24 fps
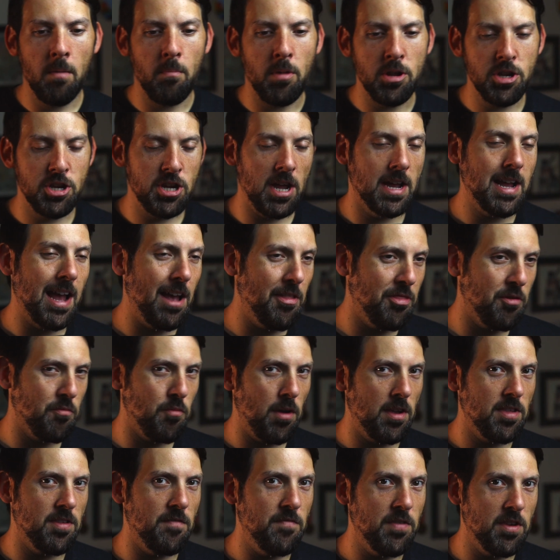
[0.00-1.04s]
But check out the
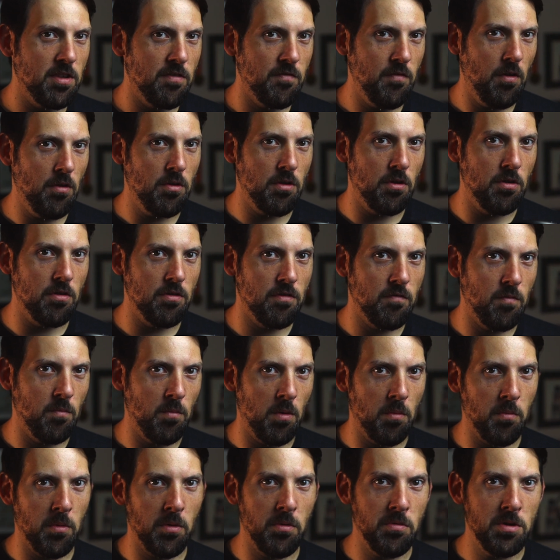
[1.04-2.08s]
rest of these photos
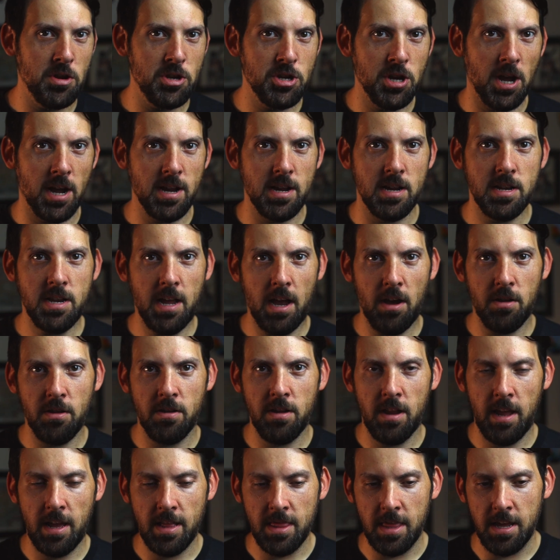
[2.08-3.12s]
from when we were in Chinatown
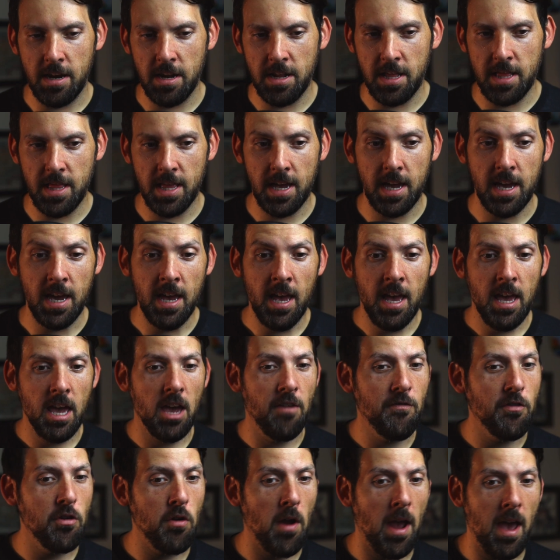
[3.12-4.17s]
and in Little Italy.
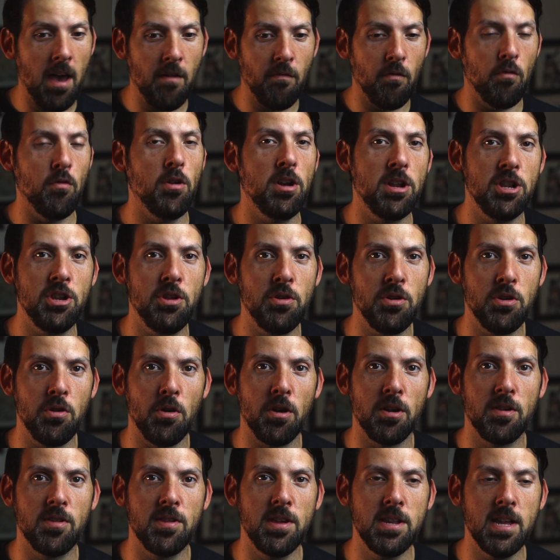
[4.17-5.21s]
If you're ever in New
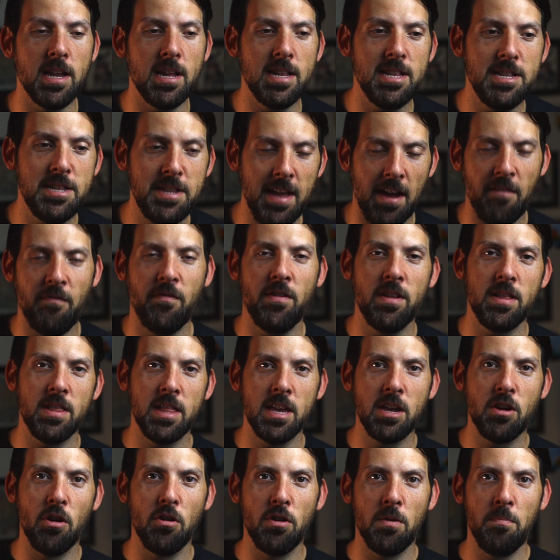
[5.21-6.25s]
York City,
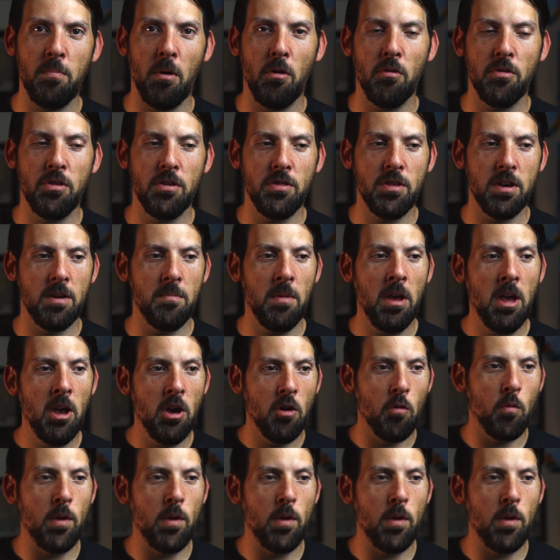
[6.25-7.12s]
definitely go to both of them.